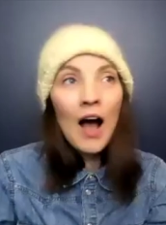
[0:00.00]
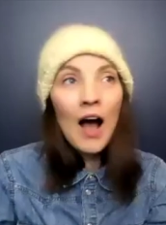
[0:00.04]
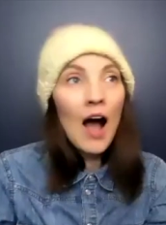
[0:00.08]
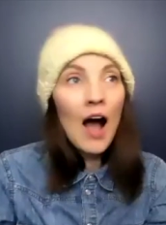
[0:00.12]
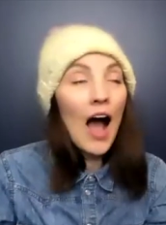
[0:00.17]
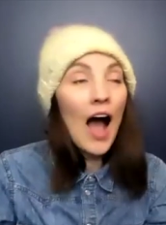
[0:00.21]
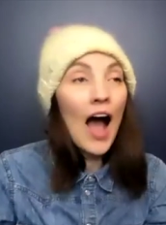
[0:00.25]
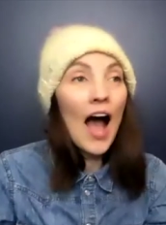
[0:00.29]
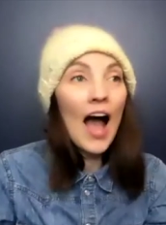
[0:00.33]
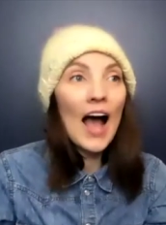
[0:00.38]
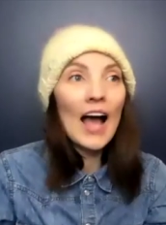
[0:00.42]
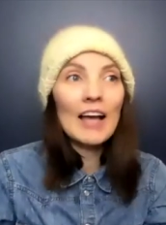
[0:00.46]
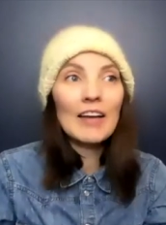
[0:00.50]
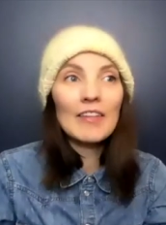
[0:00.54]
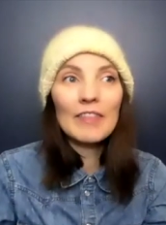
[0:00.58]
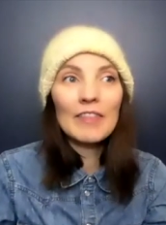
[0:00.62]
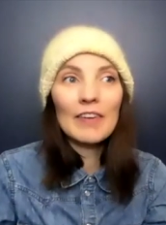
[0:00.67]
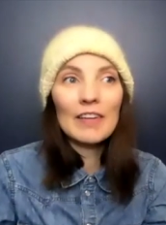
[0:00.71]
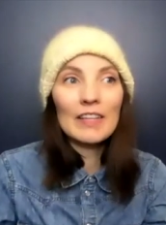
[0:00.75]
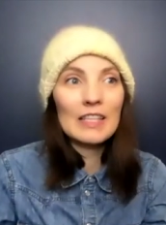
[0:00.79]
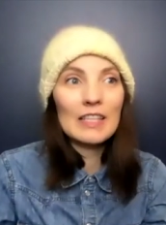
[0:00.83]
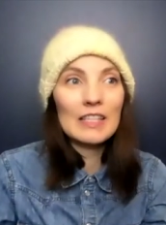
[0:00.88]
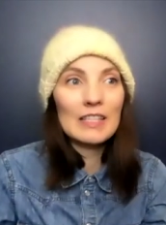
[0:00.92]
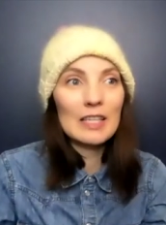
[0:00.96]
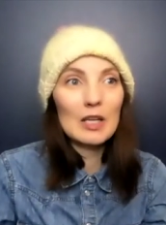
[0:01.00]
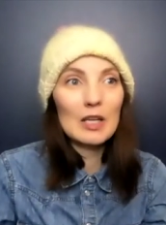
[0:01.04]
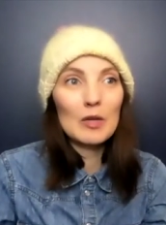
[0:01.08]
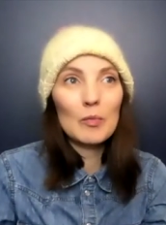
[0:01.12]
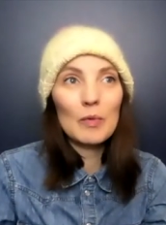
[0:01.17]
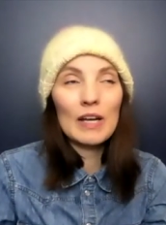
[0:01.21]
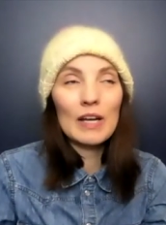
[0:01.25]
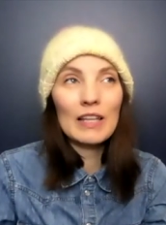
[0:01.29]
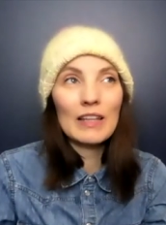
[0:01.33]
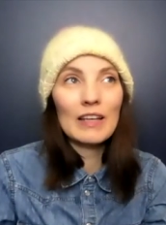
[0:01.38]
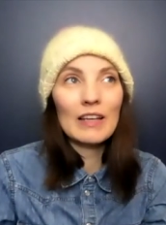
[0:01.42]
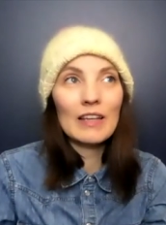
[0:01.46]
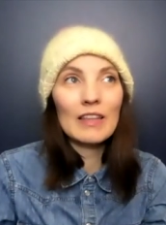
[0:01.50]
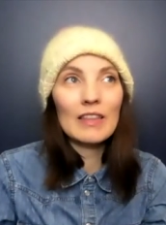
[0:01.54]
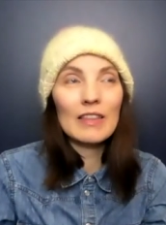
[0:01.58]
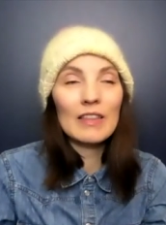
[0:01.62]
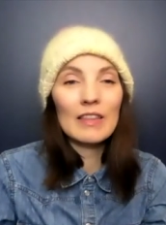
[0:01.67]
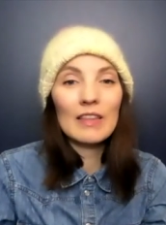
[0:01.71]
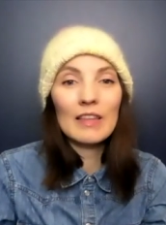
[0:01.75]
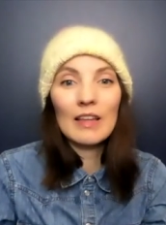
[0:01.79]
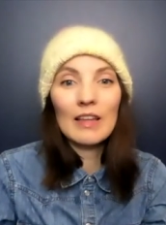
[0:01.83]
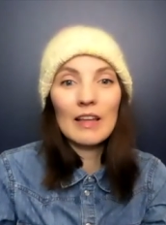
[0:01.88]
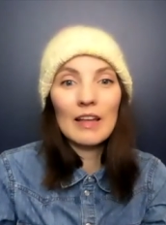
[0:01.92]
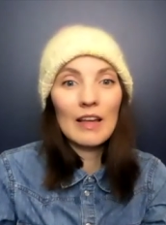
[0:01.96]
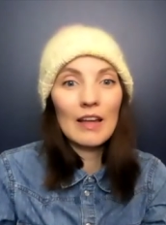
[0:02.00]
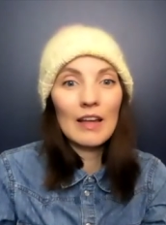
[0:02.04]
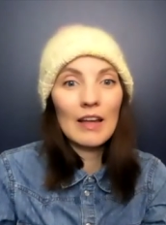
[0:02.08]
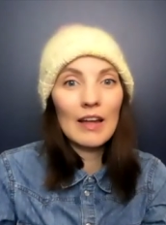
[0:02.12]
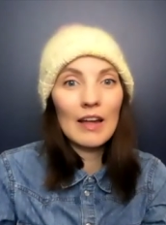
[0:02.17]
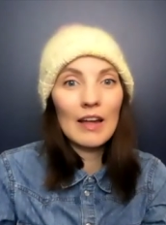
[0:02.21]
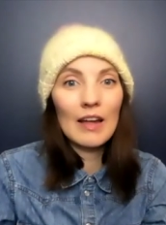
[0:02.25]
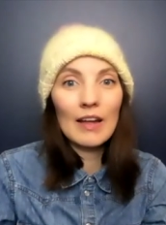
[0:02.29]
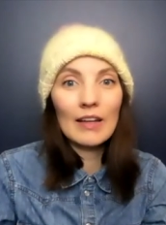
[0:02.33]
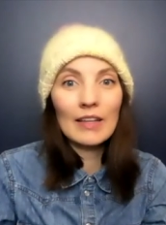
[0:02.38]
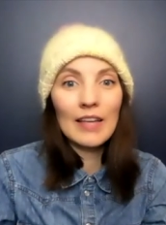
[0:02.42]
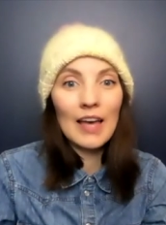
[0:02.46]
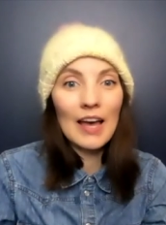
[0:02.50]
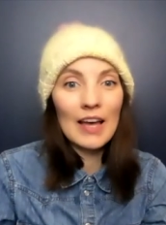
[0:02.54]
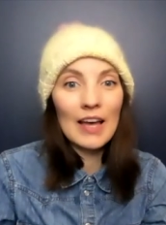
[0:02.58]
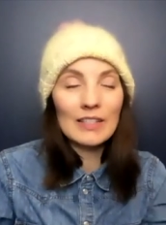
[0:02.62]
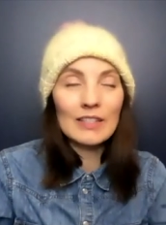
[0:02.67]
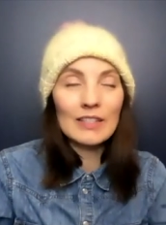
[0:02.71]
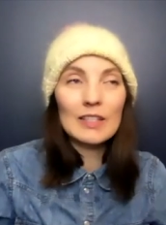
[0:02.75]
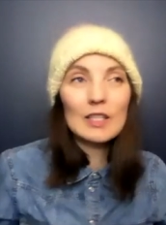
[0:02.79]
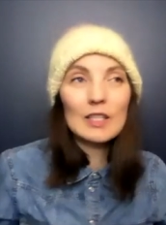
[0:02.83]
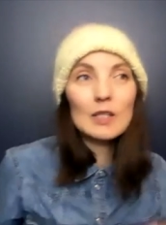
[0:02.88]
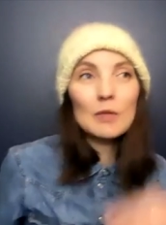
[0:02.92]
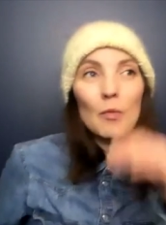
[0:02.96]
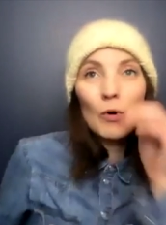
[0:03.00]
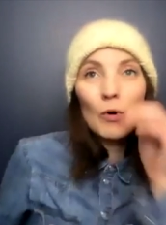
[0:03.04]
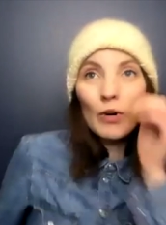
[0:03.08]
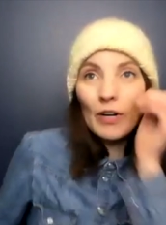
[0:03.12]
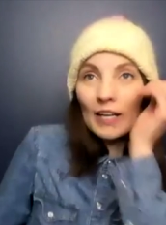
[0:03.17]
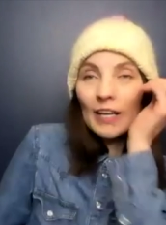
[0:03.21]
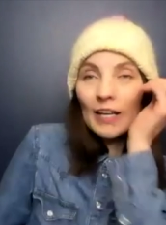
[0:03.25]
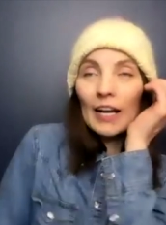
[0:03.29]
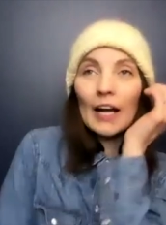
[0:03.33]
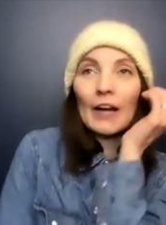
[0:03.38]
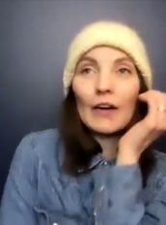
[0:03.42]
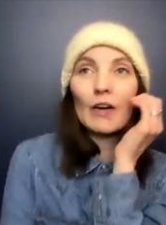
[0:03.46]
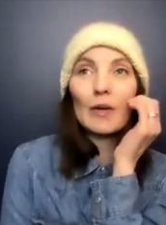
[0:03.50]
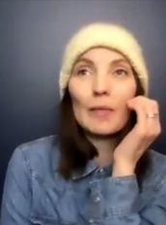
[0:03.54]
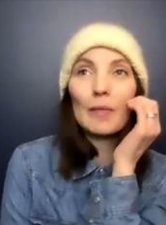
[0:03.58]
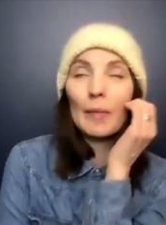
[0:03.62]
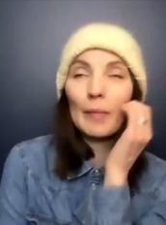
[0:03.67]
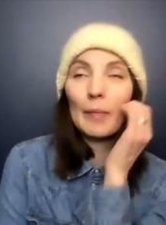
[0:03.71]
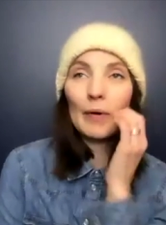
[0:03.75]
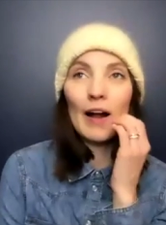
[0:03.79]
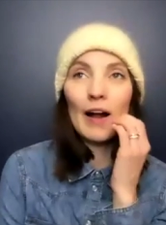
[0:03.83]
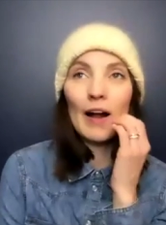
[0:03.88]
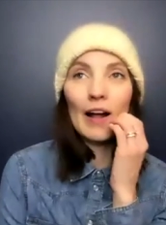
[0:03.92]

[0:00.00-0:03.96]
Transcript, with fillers: I felt the same the way. Hardest part. Yes, this morning I remember I